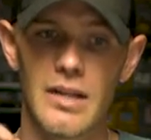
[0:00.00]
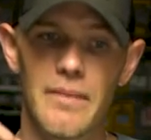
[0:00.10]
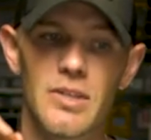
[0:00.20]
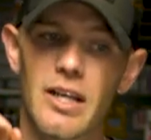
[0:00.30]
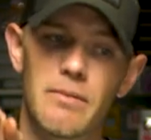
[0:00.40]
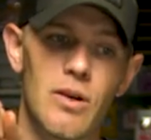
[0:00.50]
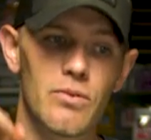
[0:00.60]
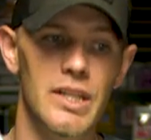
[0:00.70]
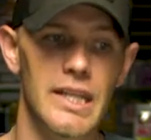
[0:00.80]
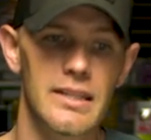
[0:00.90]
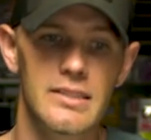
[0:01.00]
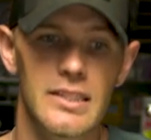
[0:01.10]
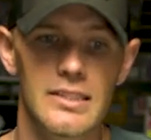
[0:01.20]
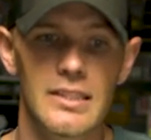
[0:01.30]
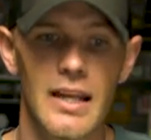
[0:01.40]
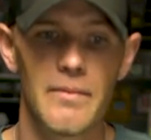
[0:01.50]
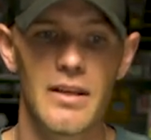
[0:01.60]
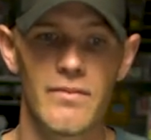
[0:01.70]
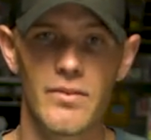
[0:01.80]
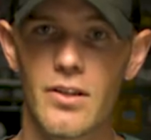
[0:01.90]
I'm talking about really consistent. I
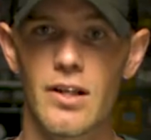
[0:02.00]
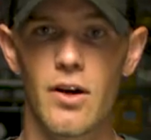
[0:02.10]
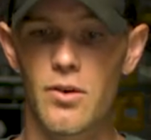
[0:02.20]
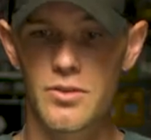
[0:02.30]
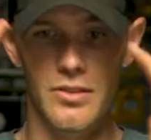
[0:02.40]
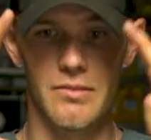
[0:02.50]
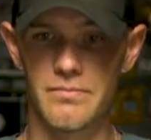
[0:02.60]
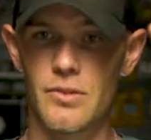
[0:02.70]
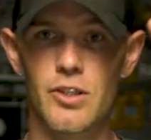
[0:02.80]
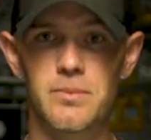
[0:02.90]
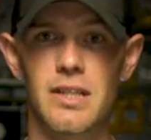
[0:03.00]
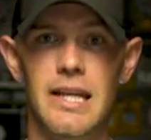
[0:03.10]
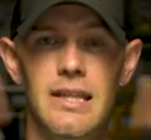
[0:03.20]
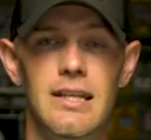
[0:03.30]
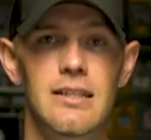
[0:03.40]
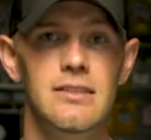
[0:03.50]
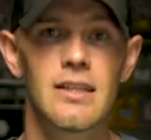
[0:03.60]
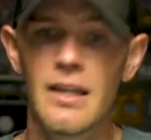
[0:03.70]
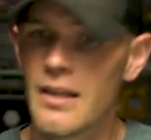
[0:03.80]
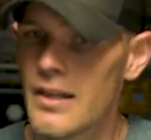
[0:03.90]
mean, your goals are groups like this,
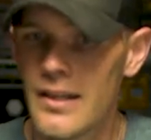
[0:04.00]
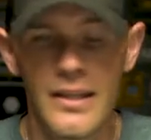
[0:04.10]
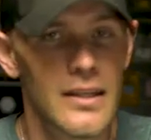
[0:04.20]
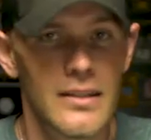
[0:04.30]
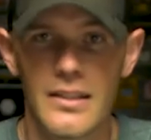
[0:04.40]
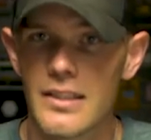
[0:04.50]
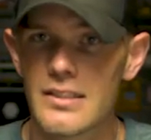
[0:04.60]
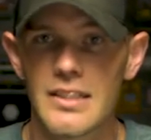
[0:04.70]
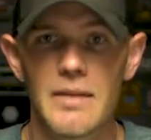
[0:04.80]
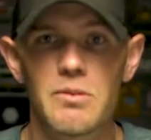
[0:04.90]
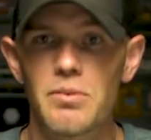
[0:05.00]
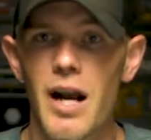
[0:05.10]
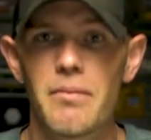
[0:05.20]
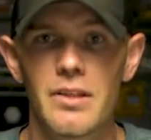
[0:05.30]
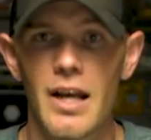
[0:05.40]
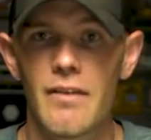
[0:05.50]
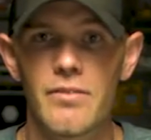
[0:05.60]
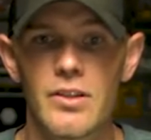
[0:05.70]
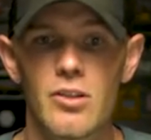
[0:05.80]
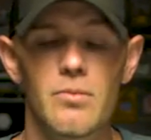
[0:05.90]
then this tip's probably not
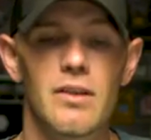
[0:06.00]
for you.